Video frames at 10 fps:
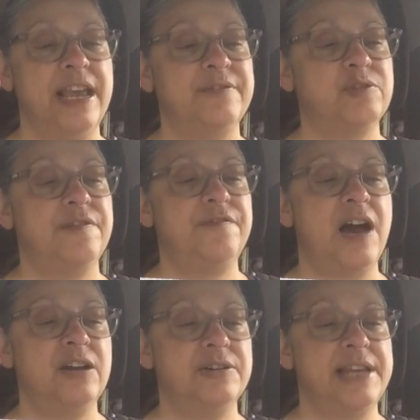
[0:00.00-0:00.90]
after a
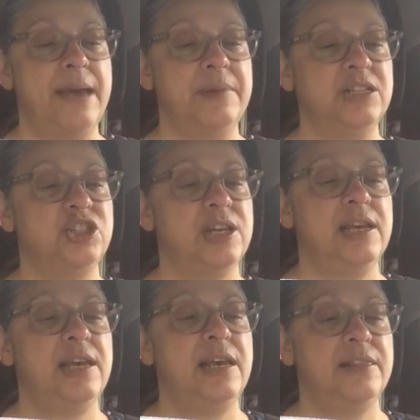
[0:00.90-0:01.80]
fire damage
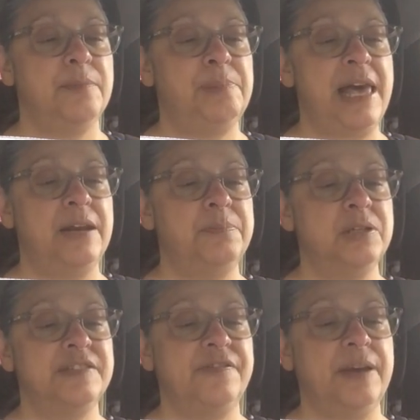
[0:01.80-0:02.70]
the
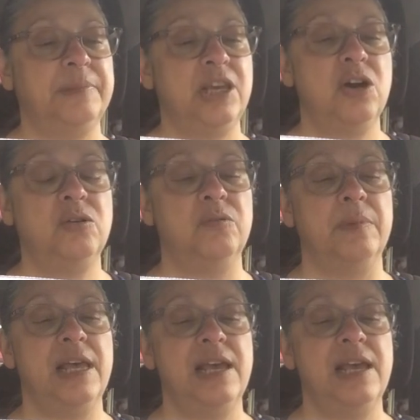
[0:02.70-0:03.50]
Platypus family home.